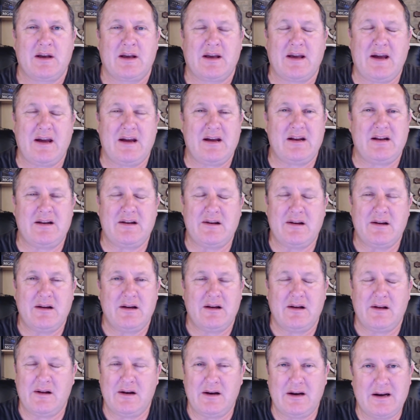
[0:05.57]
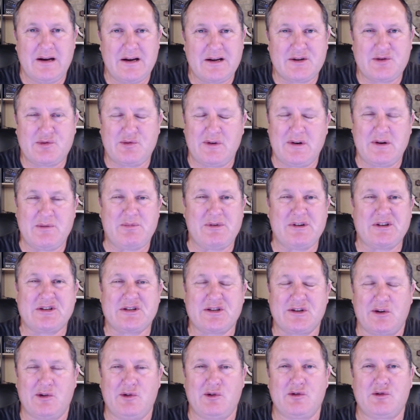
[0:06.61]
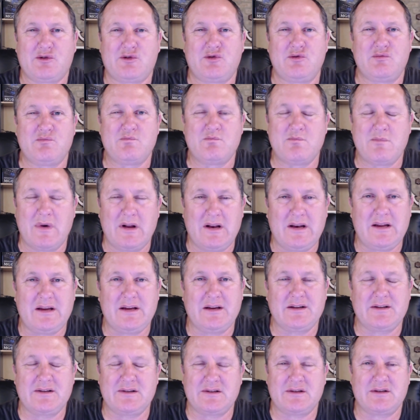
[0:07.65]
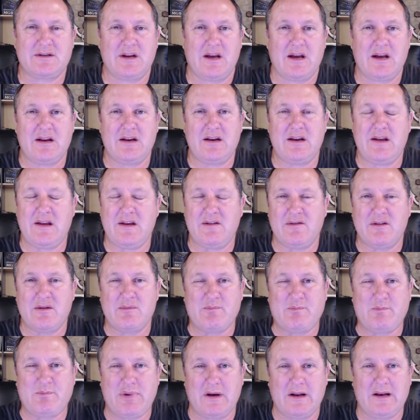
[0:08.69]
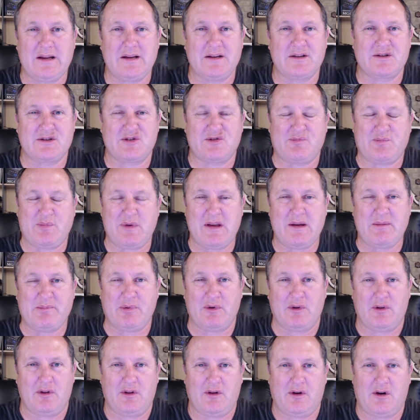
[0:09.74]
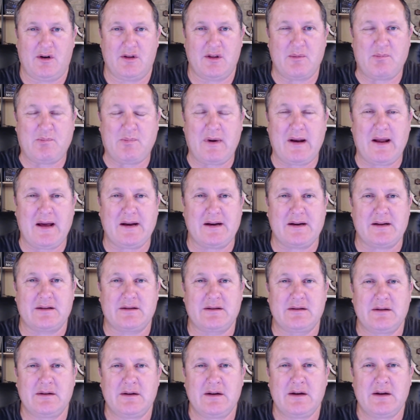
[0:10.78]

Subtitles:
can literally be sold to millions and even billions of people on the planet,